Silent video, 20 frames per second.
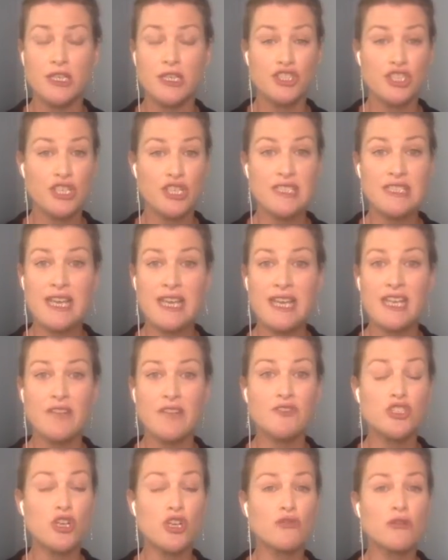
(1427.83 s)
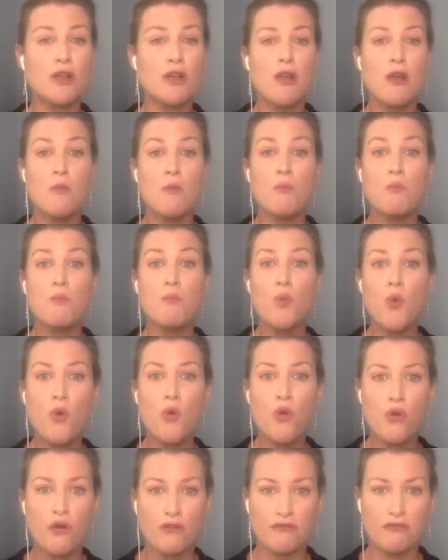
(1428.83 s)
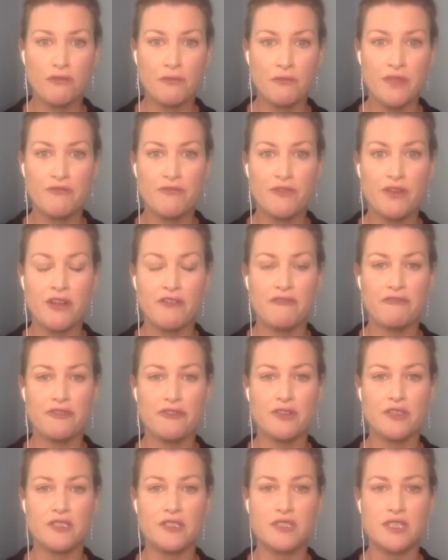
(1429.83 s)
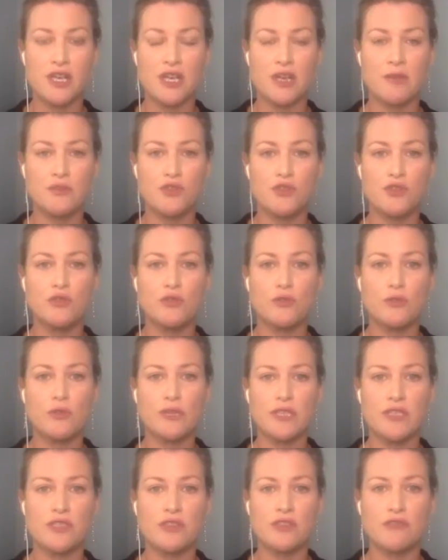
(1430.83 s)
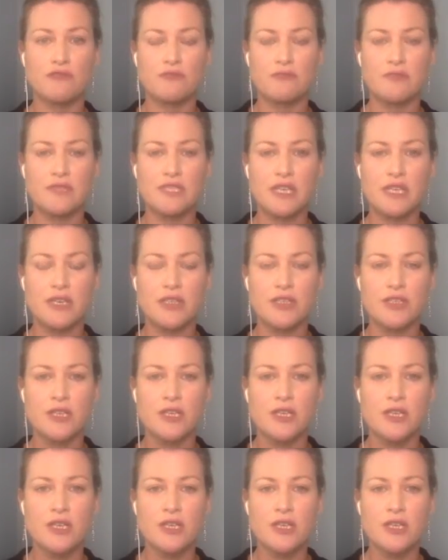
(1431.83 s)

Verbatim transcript: just that and have sold more from their very first um, talk when they sold from stage.